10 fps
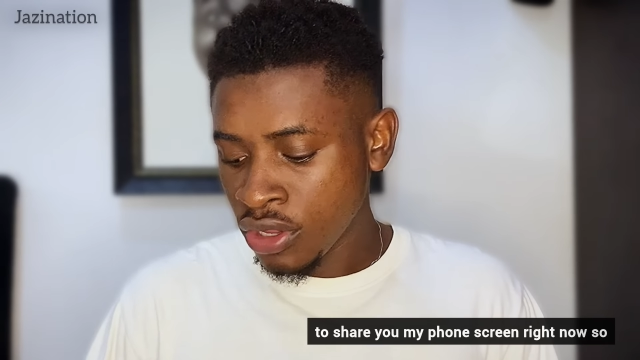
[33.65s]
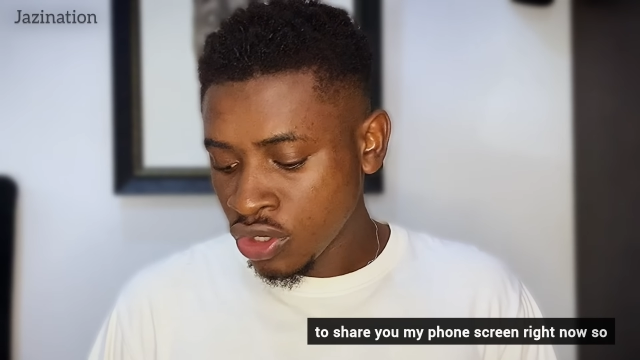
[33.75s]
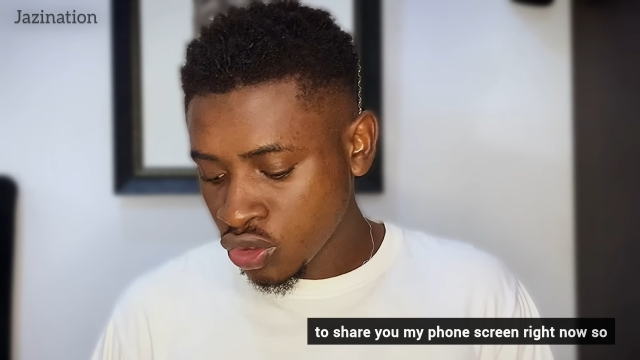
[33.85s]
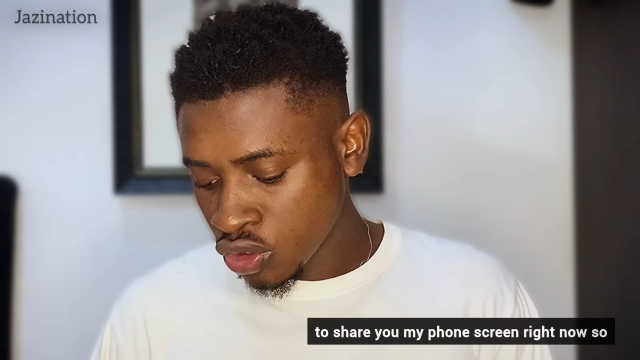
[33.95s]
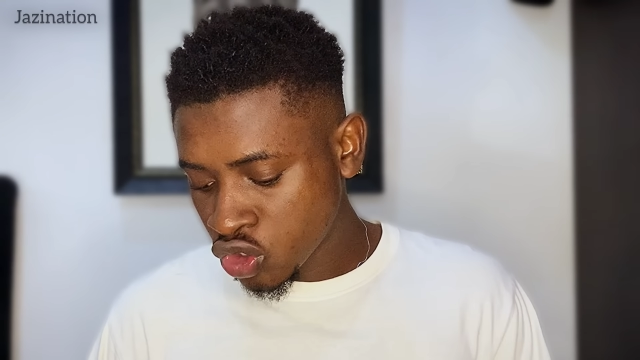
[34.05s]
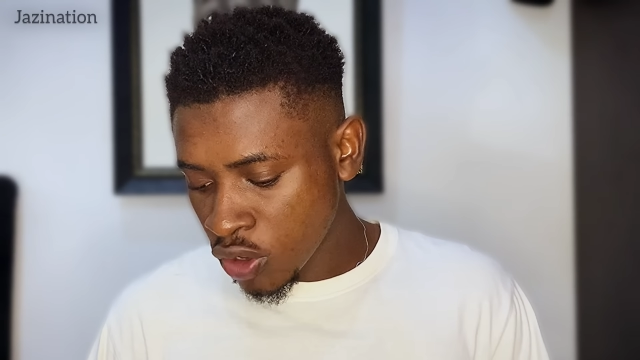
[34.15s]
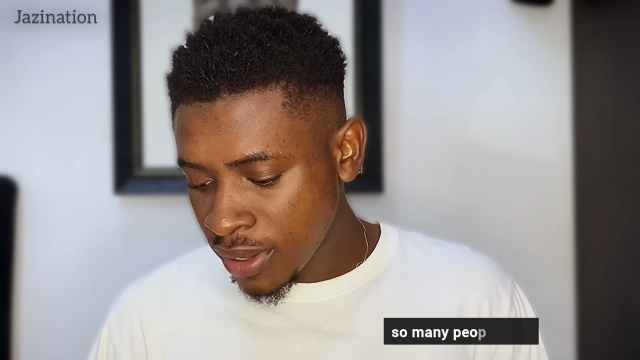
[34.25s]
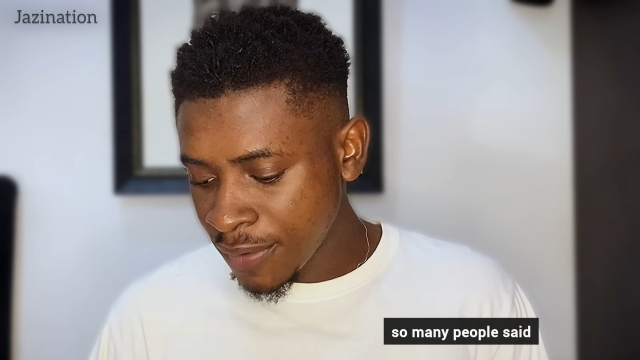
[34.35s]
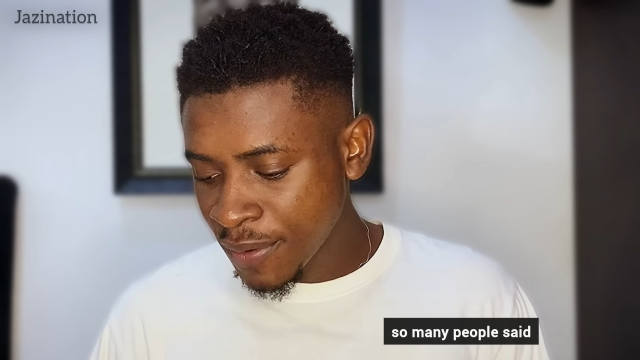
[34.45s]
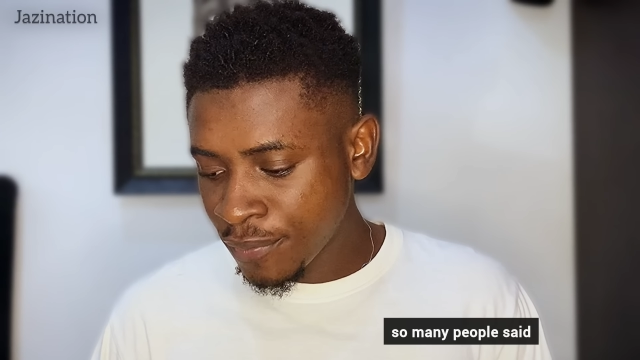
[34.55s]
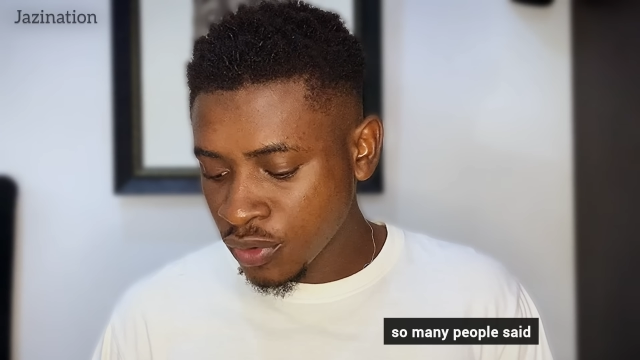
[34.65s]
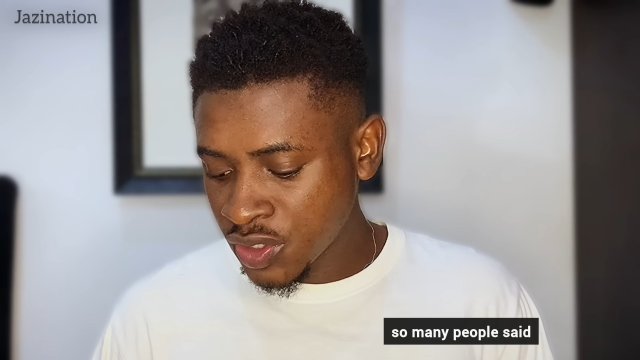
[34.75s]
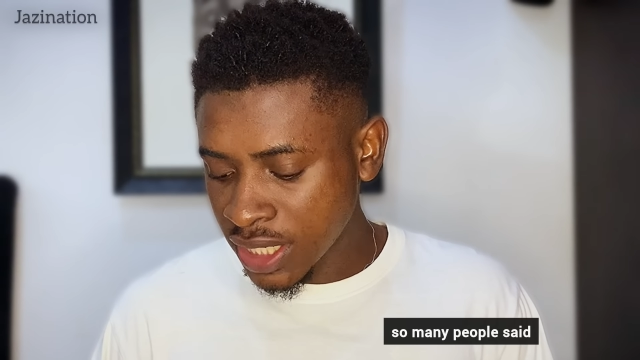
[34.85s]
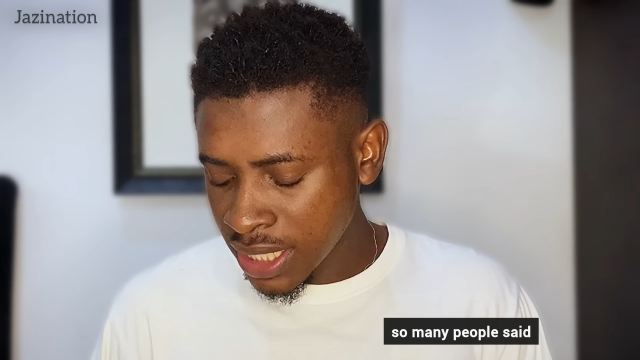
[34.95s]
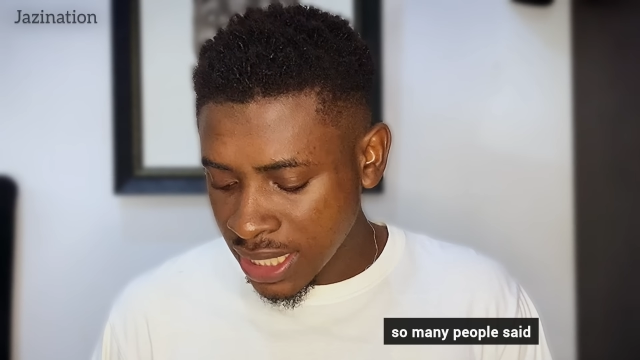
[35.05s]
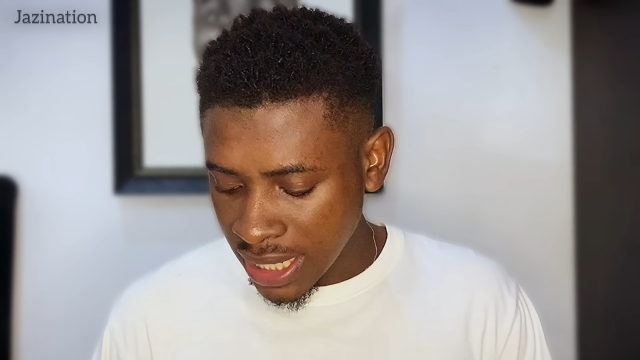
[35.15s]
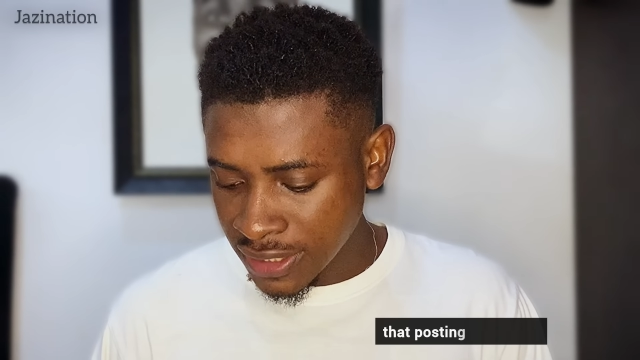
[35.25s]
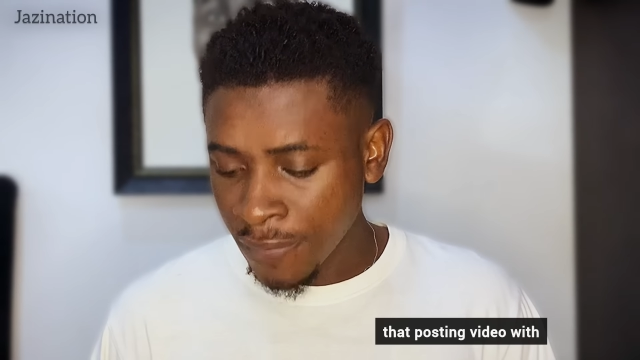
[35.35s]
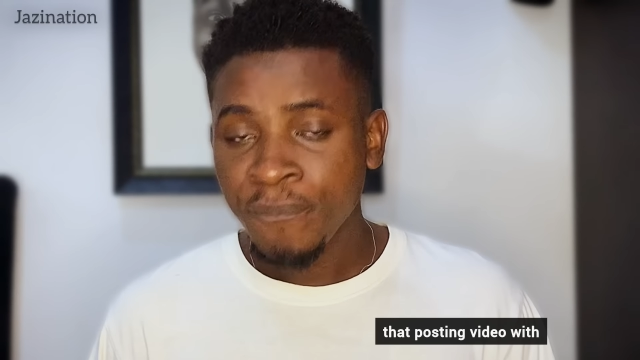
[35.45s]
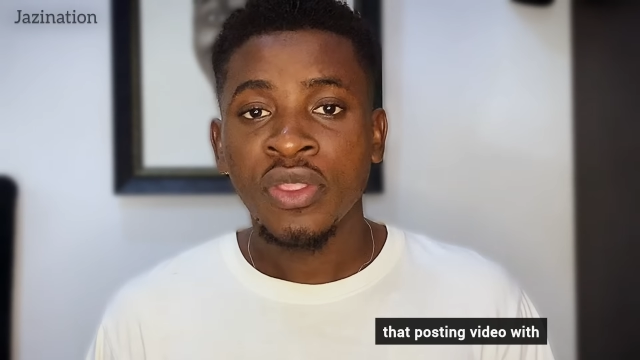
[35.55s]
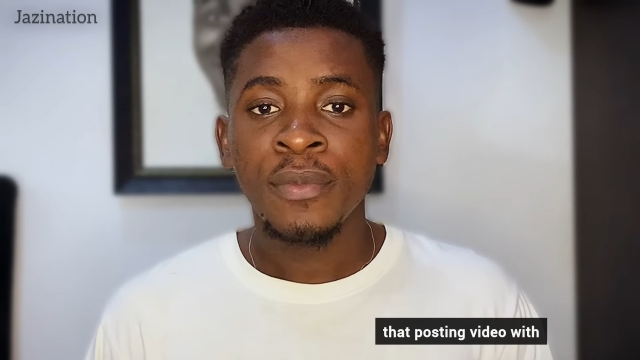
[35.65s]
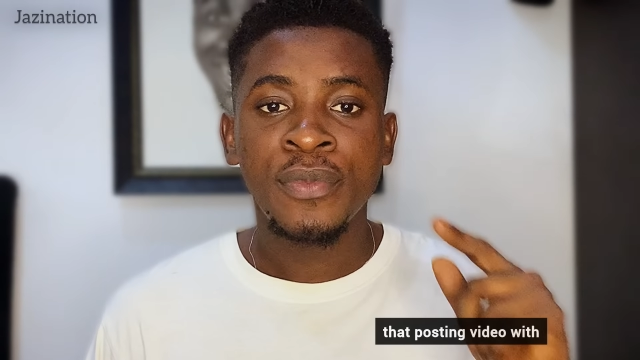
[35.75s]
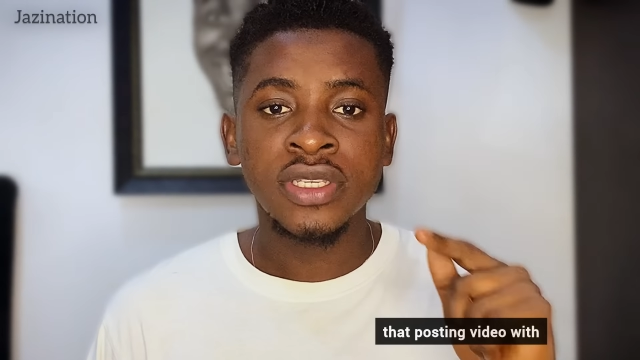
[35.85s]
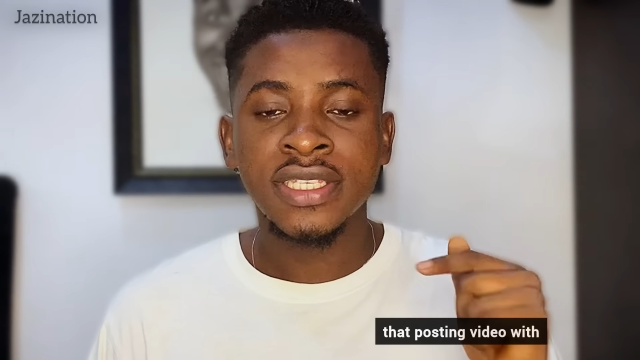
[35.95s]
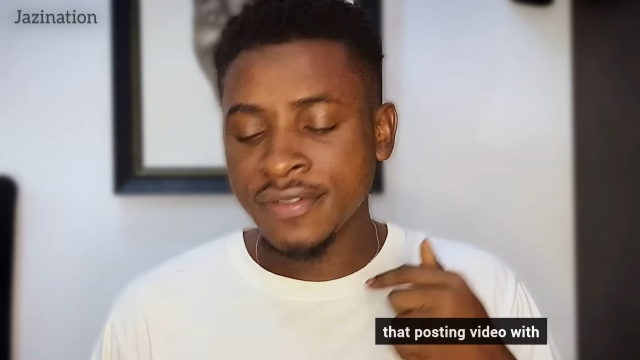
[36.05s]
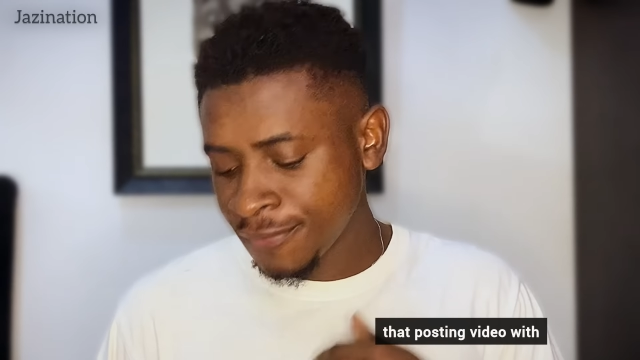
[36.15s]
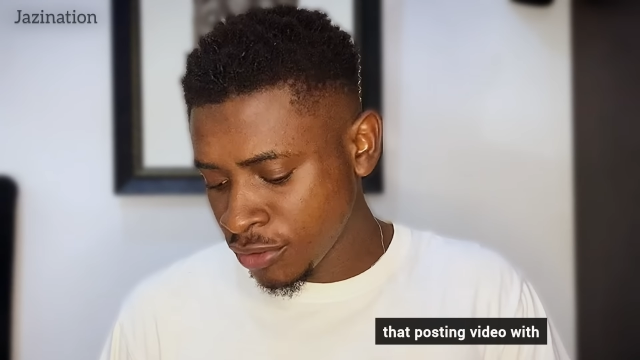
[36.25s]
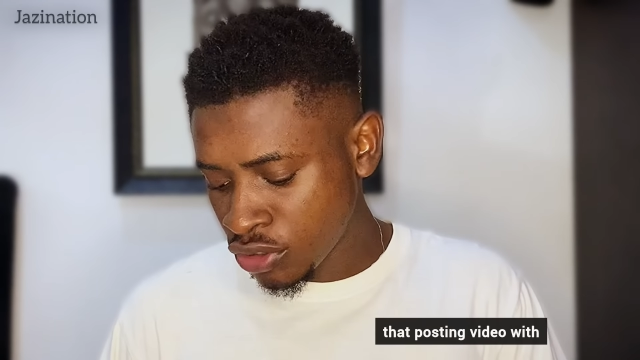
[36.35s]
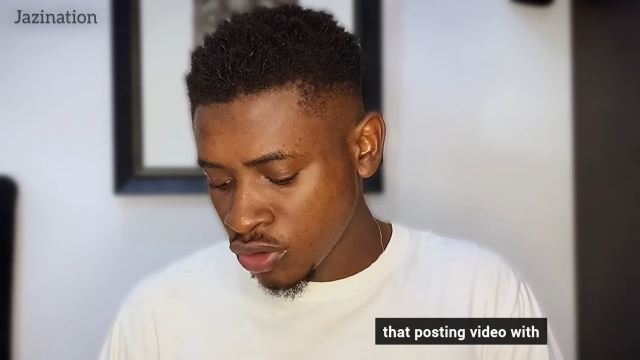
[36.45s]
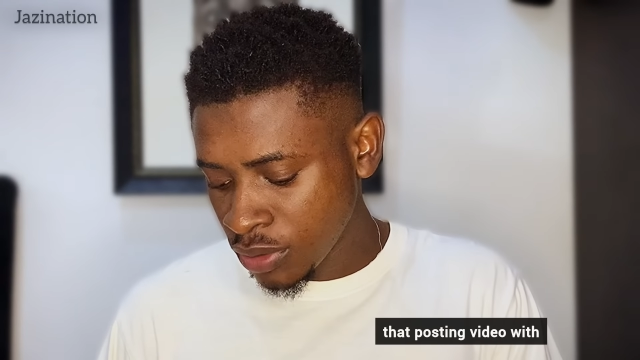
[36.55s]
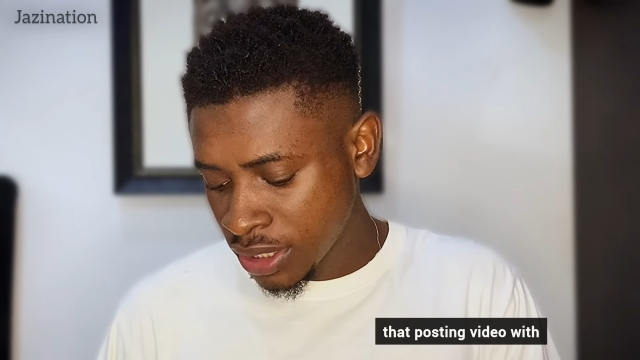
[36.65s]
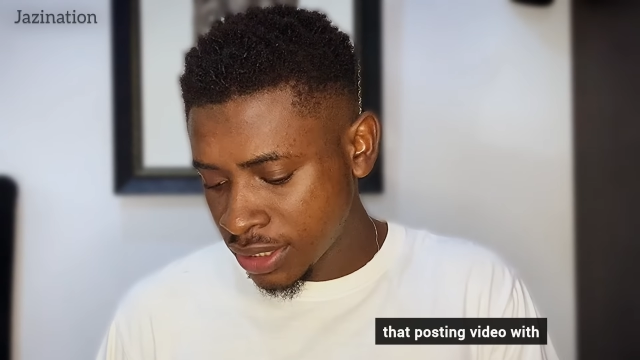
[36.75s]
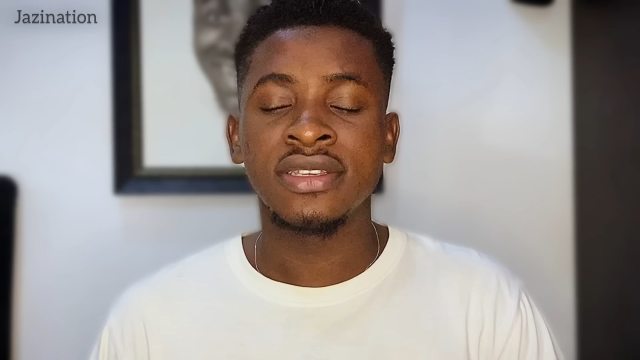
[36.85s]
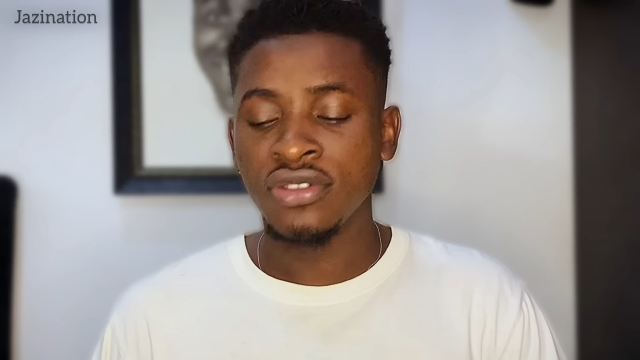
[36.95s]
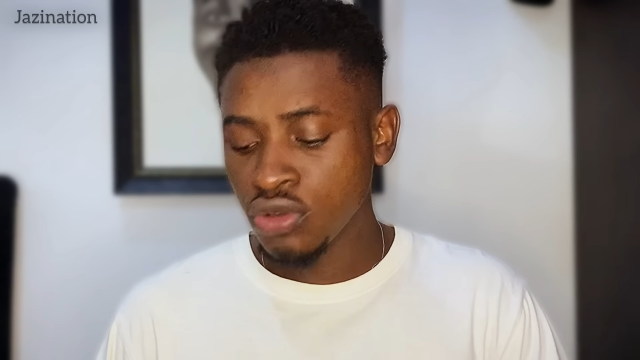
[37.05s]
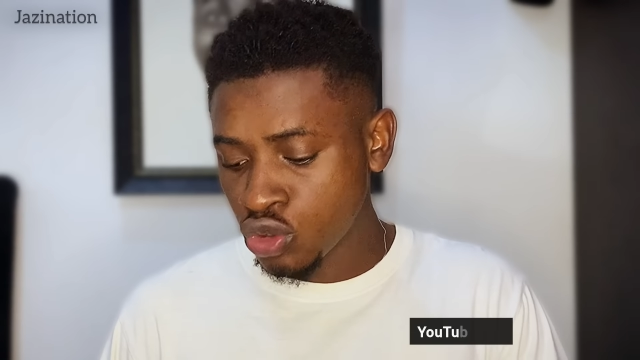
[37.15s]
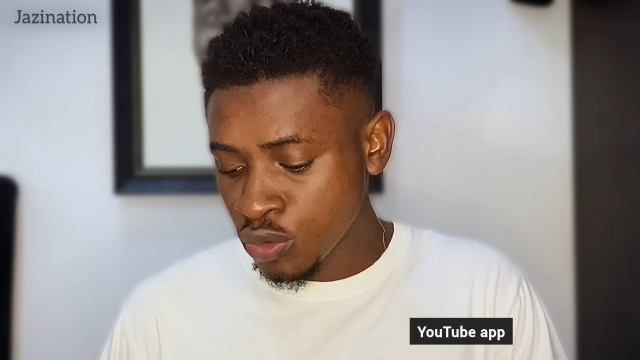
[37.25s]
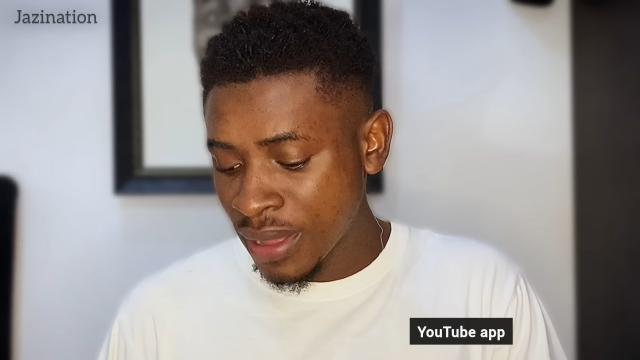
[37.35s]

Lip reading: So many people said that posting video with YouTube